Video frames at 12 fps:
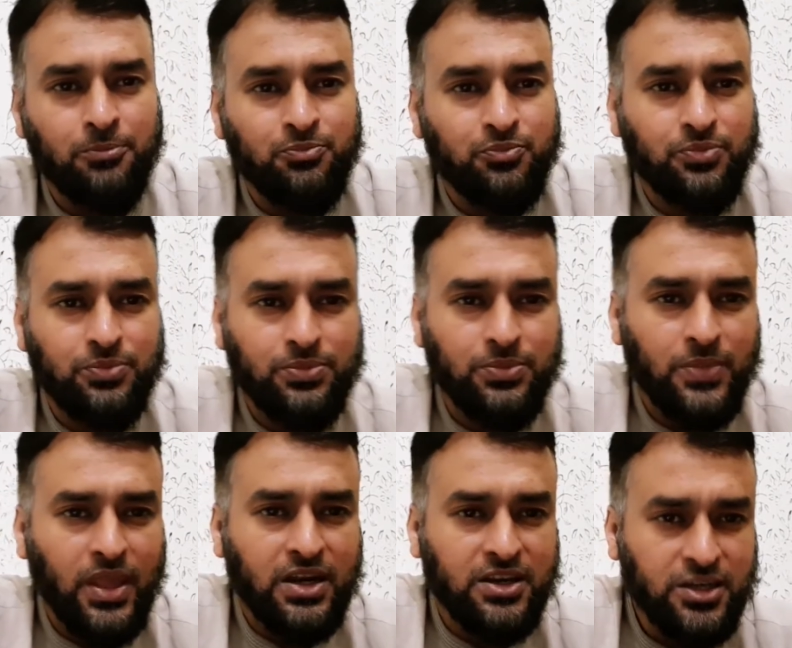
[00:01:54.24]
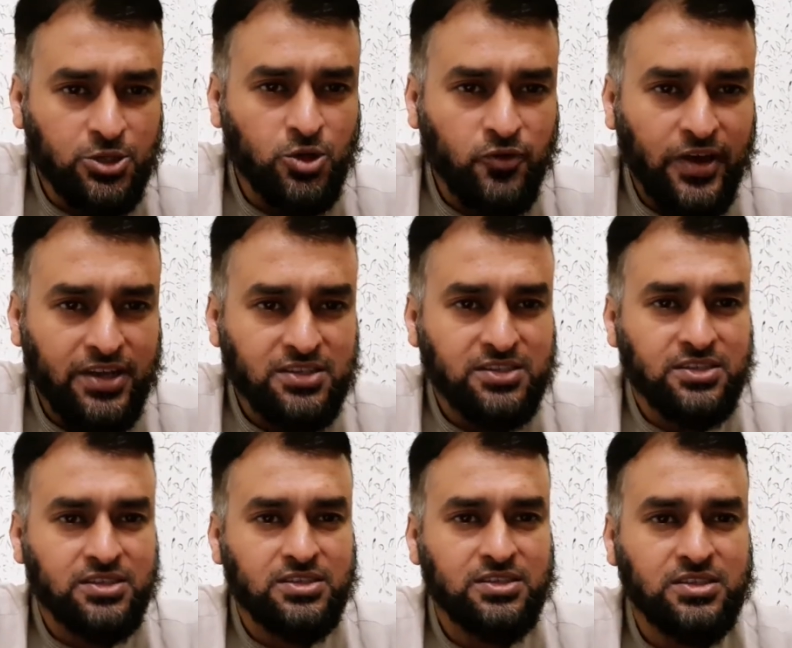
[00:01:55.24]

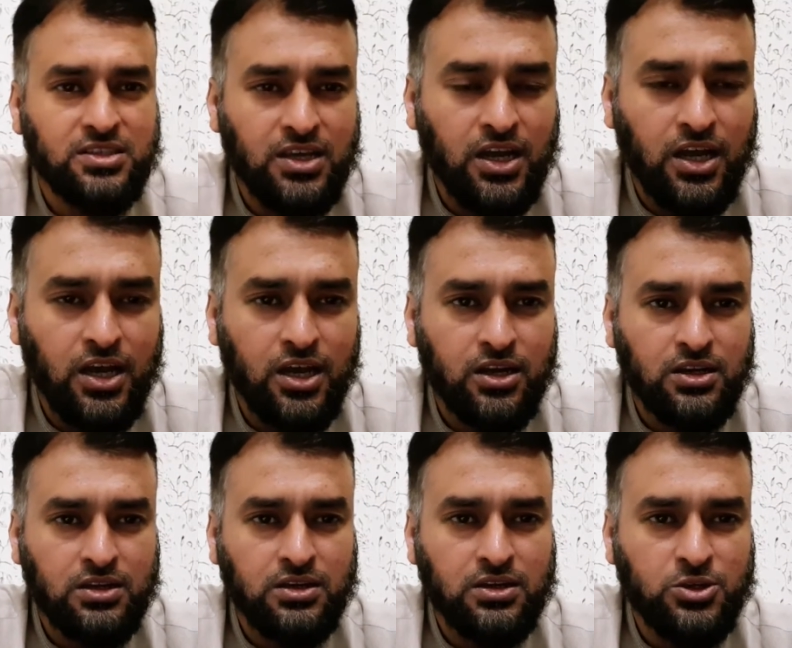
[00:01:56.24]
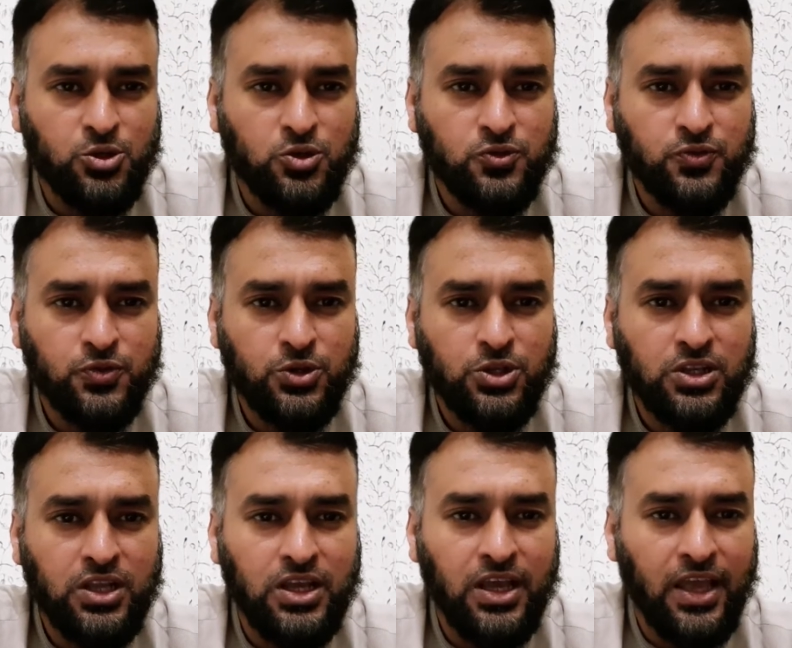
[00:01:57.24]
Retroviruses are
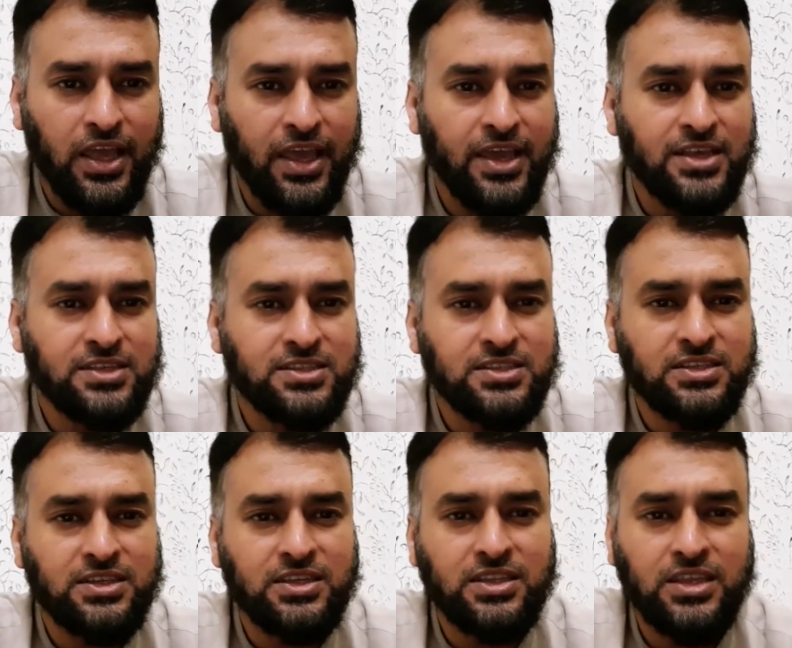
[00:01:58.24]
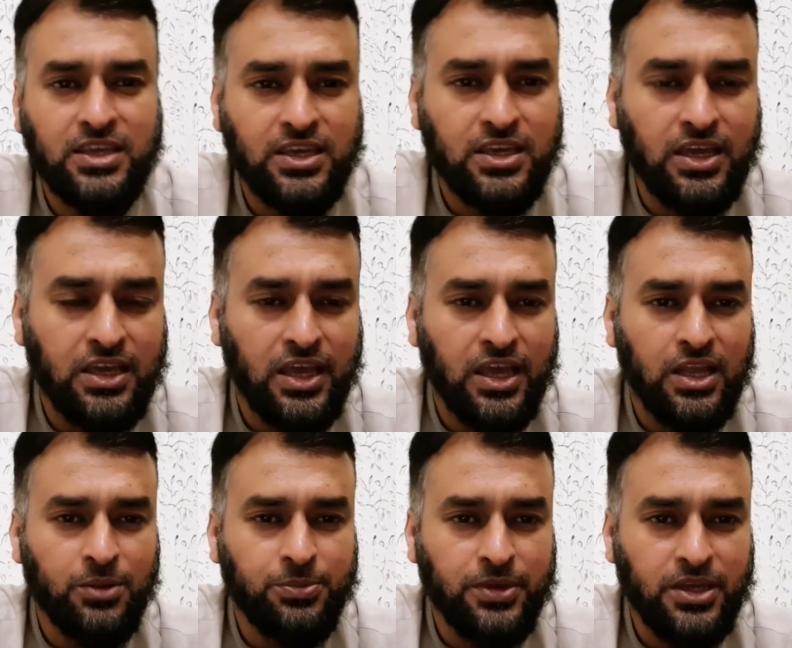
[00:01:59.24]
useful as they
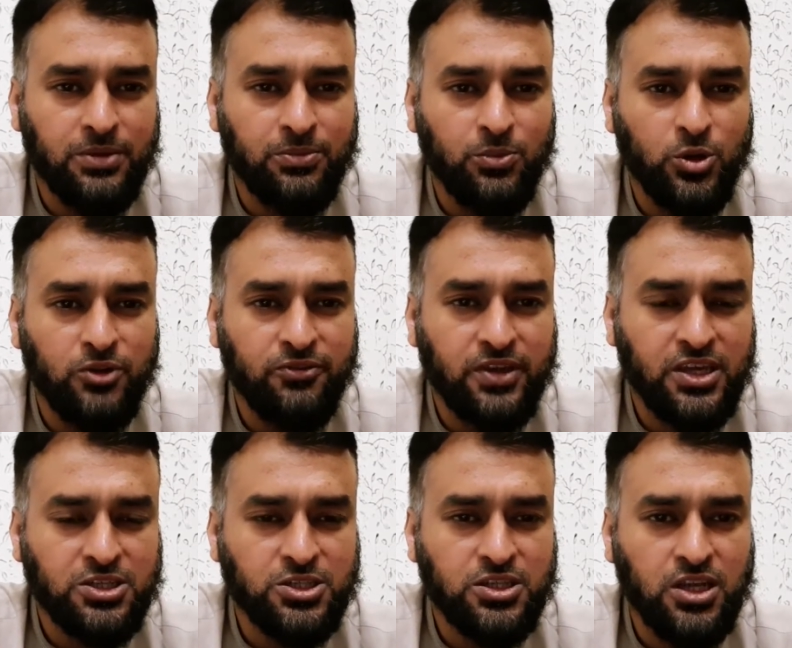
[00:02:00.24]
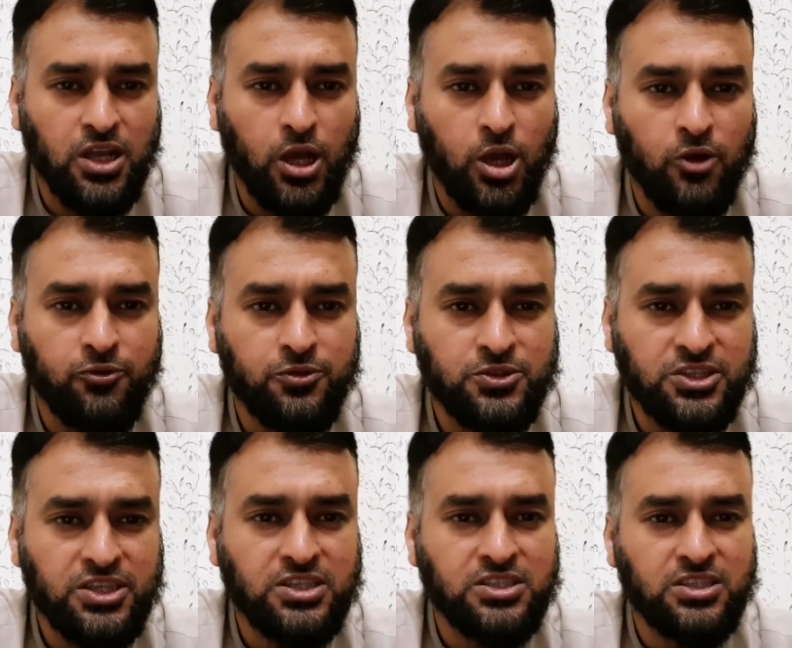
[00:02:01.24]
help in modification of genes in the